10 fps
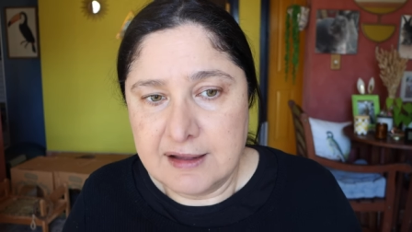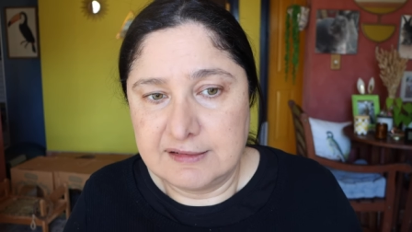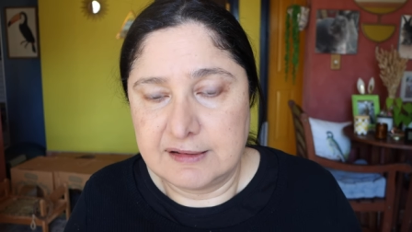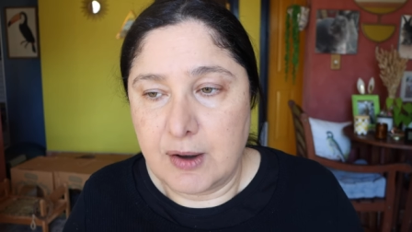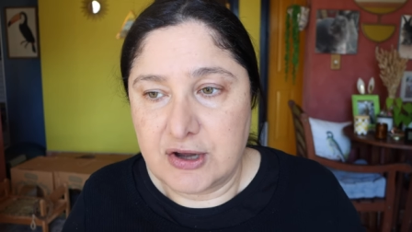
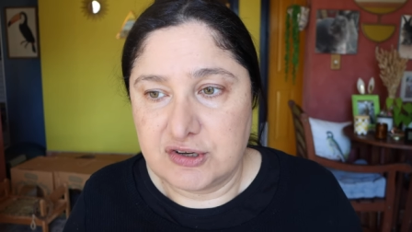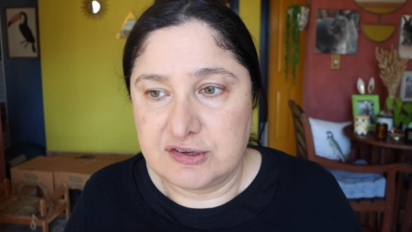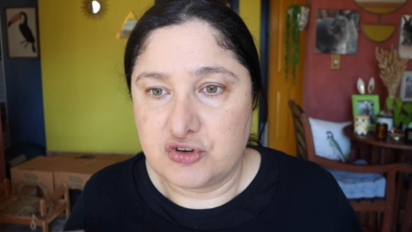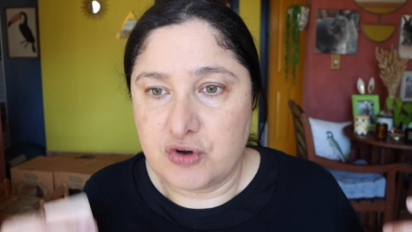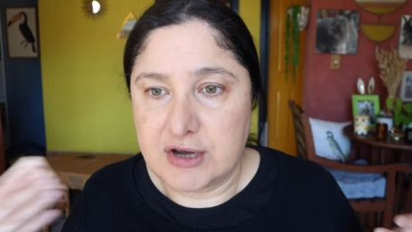so I
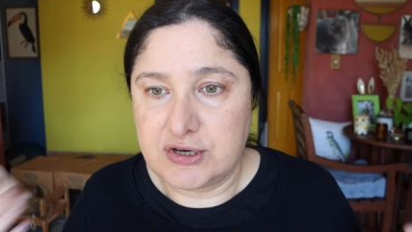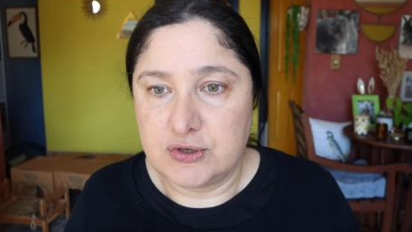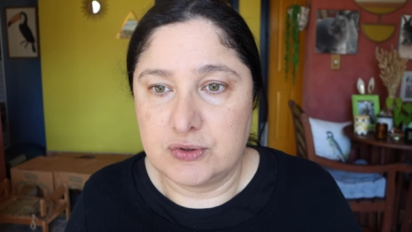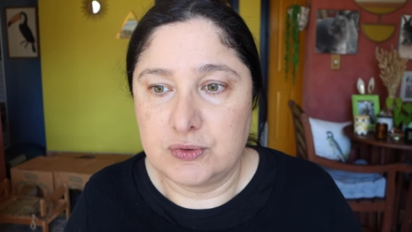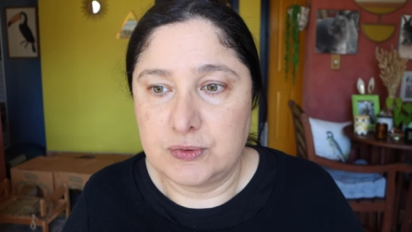just try
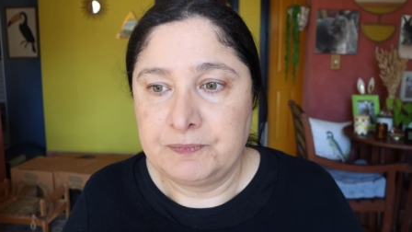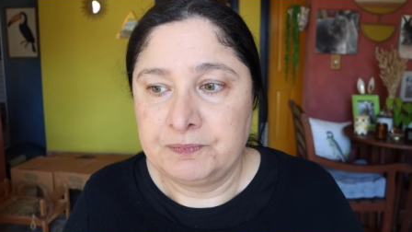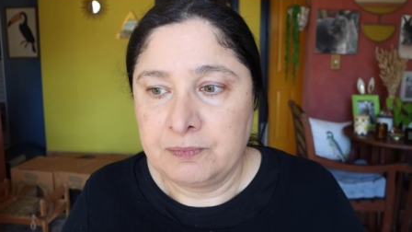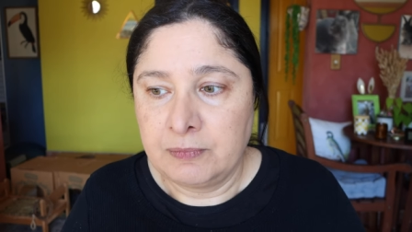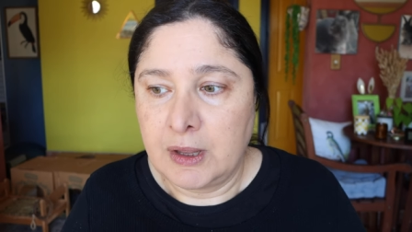to
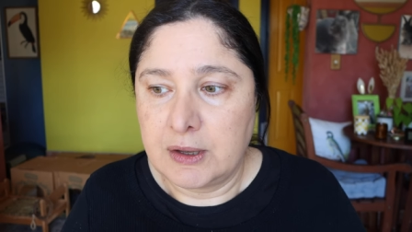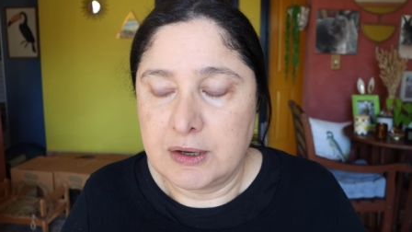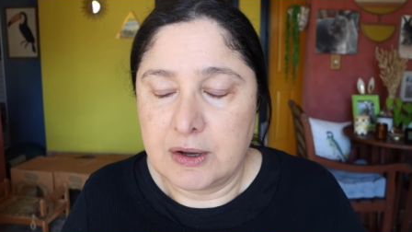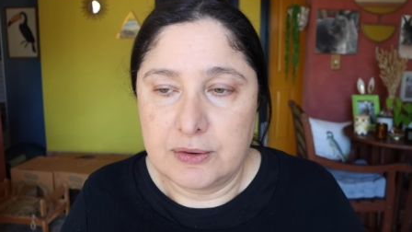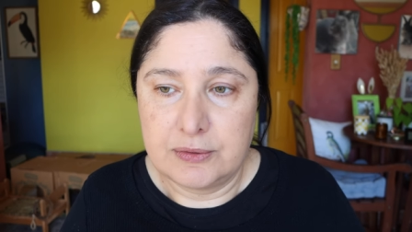you
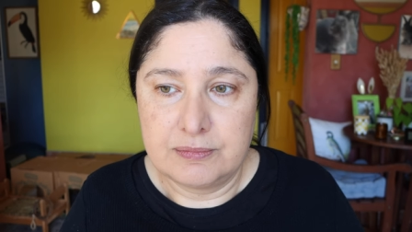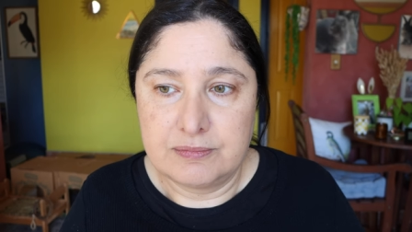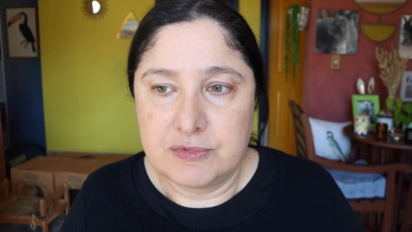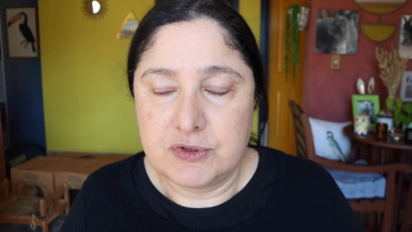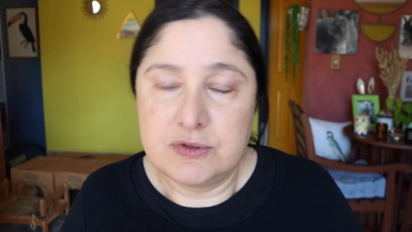know
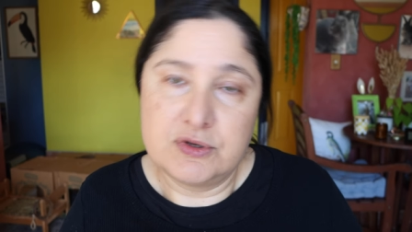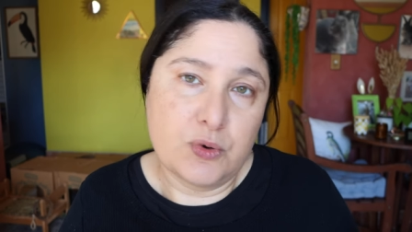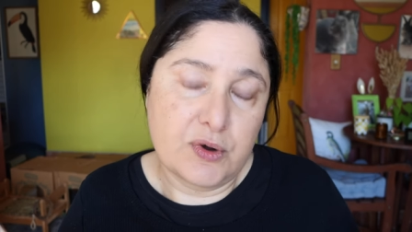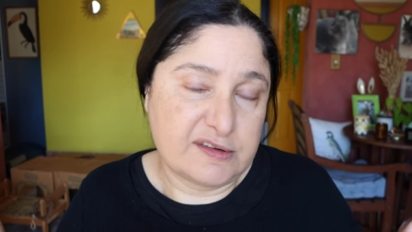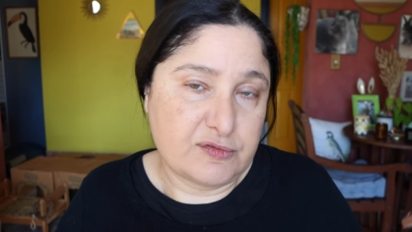
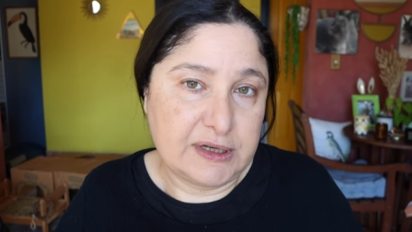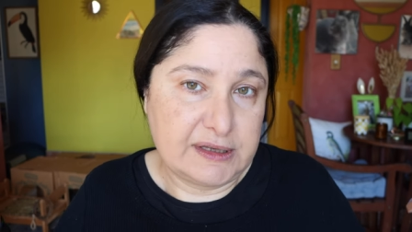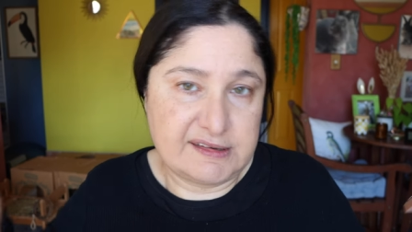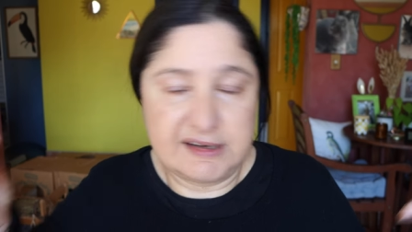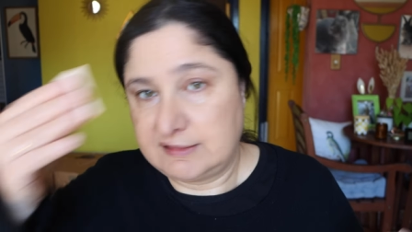talk as
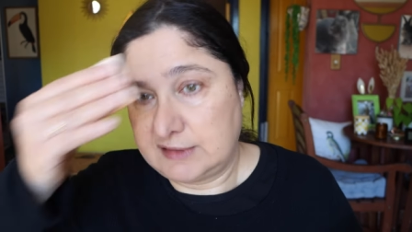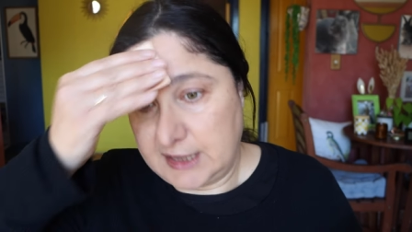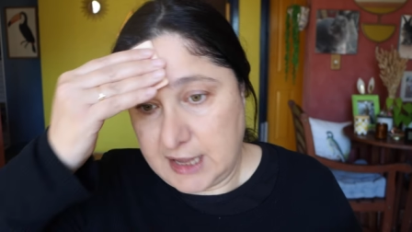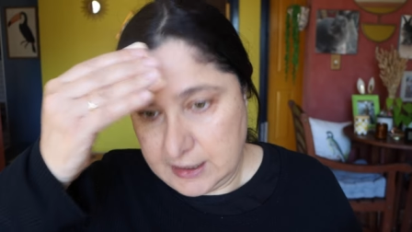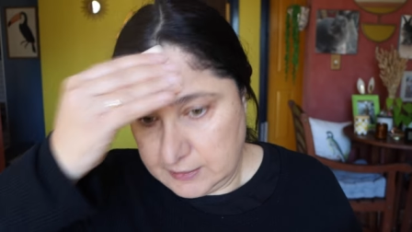realistic as I
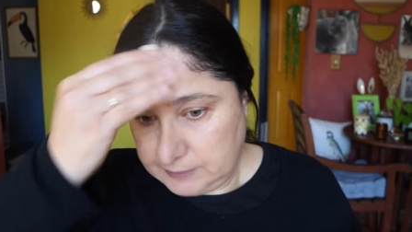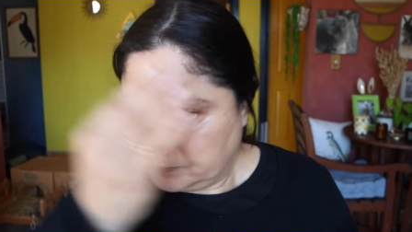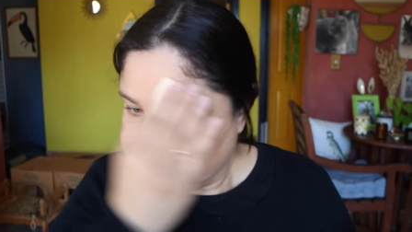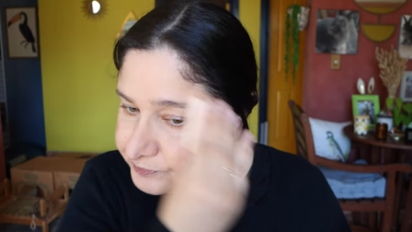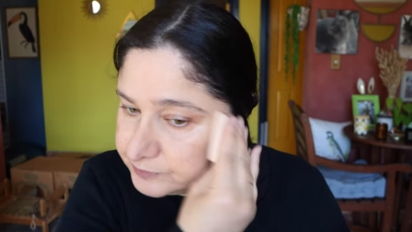can
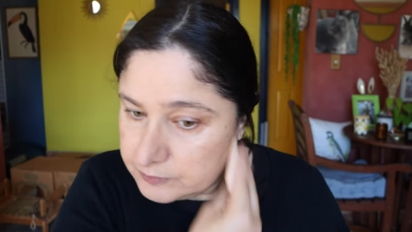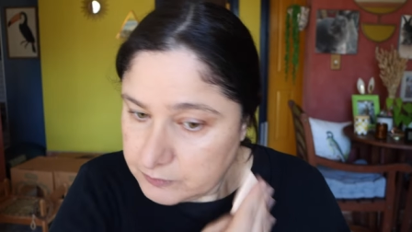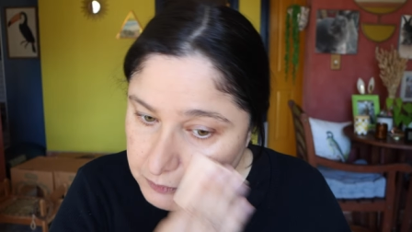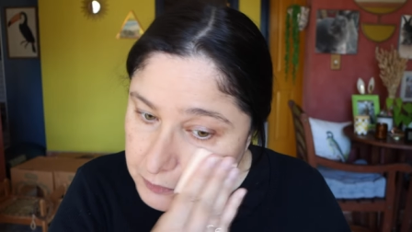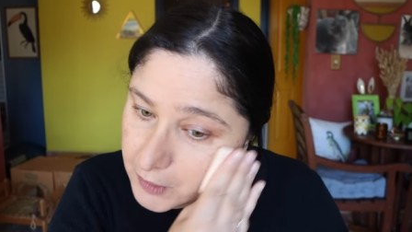
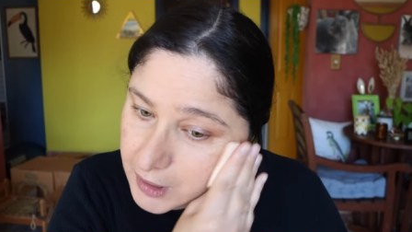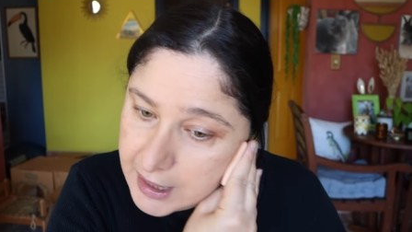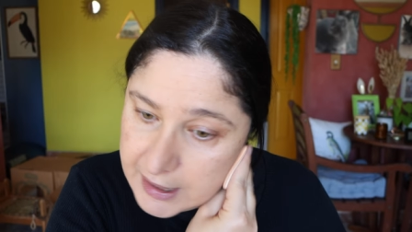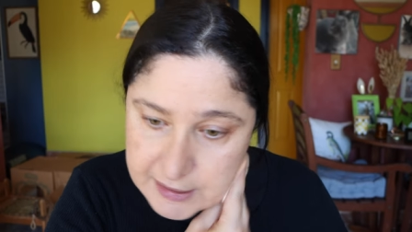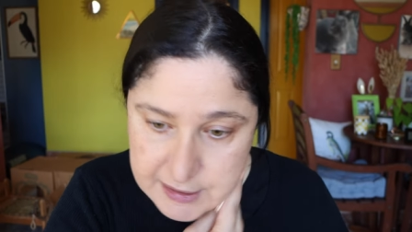
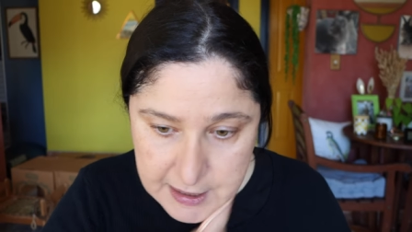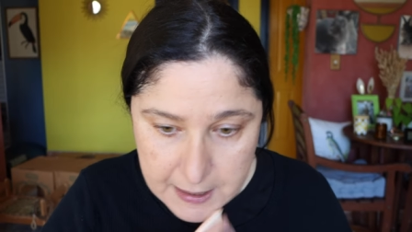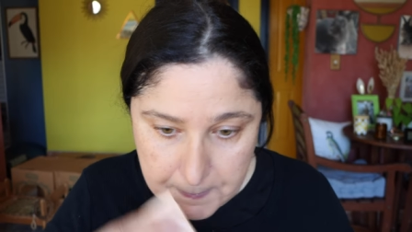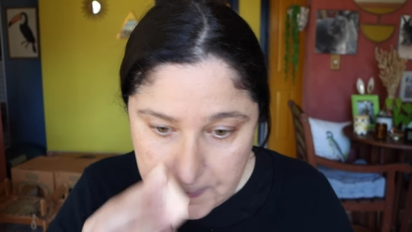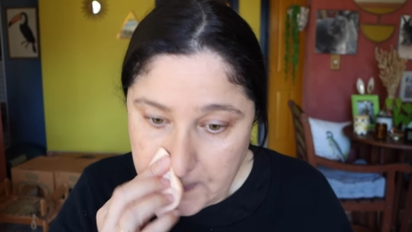and
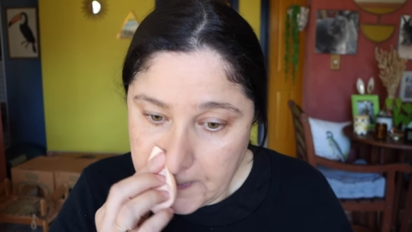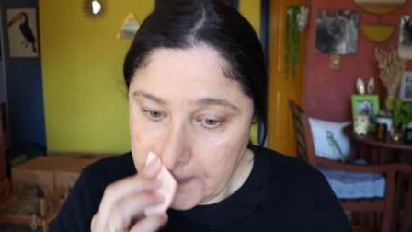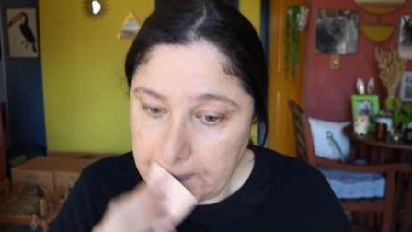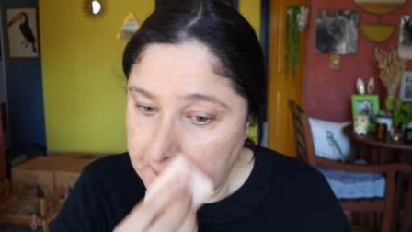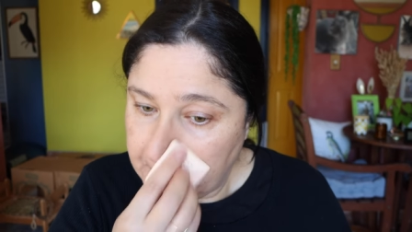um,
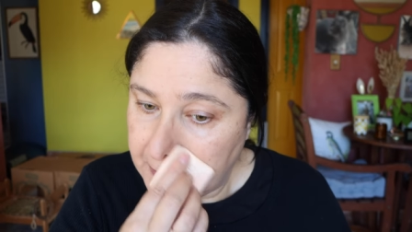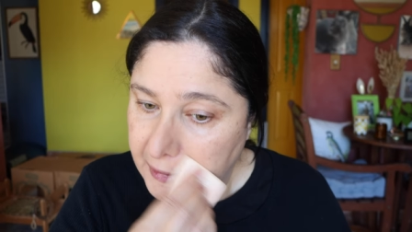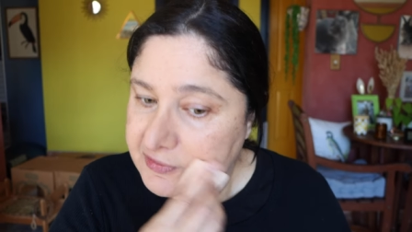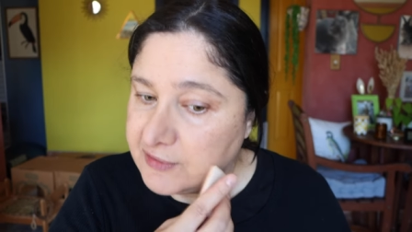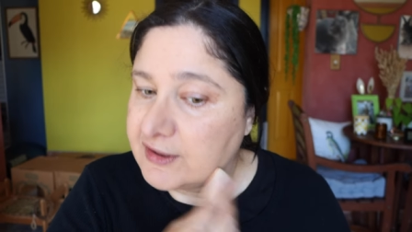I
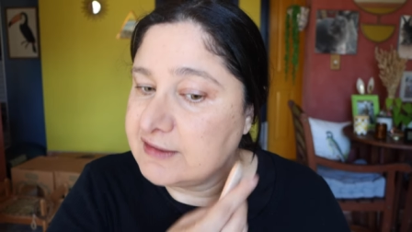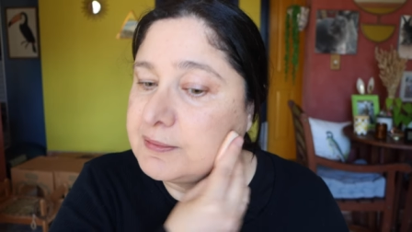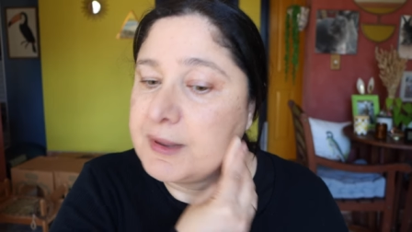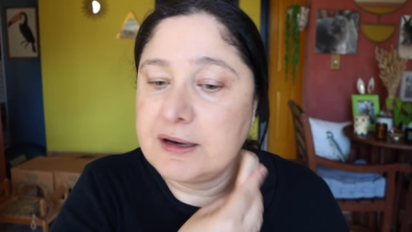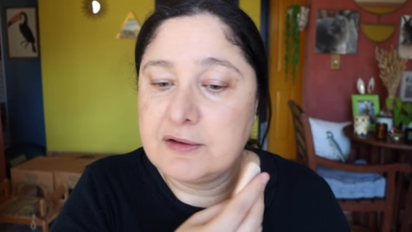think that's
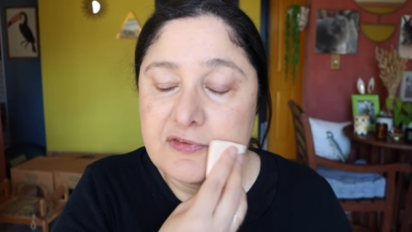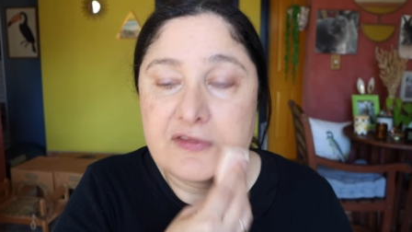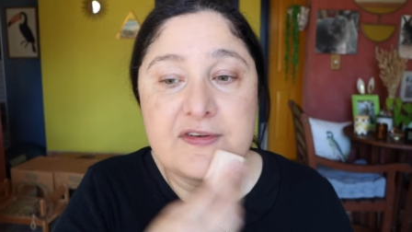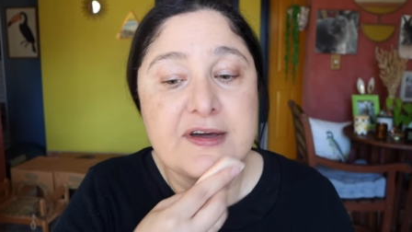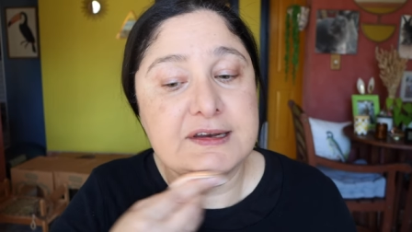about it for the
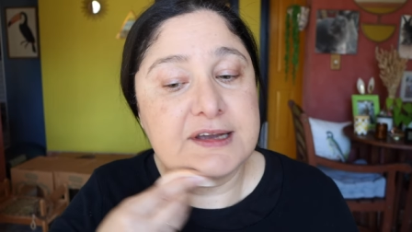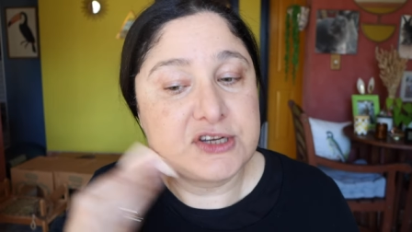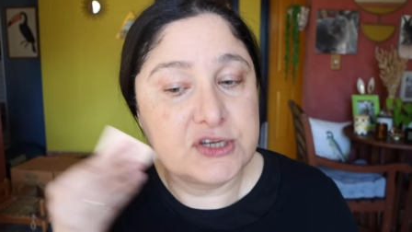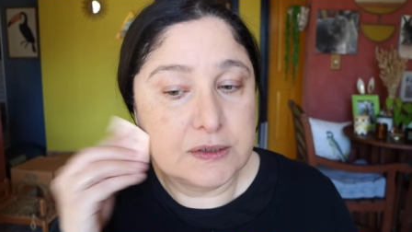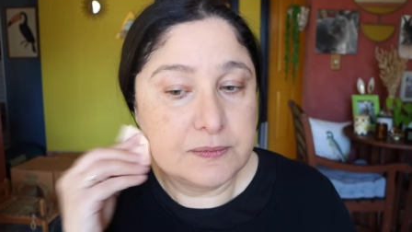
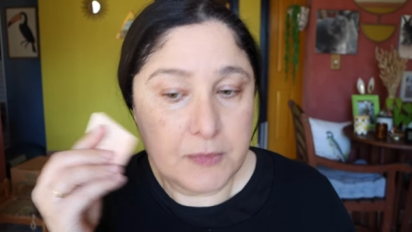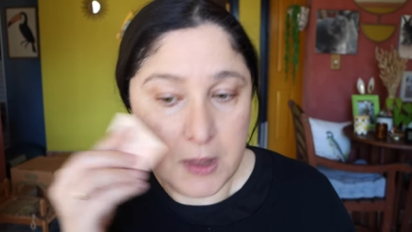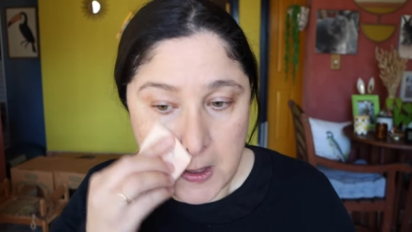foundation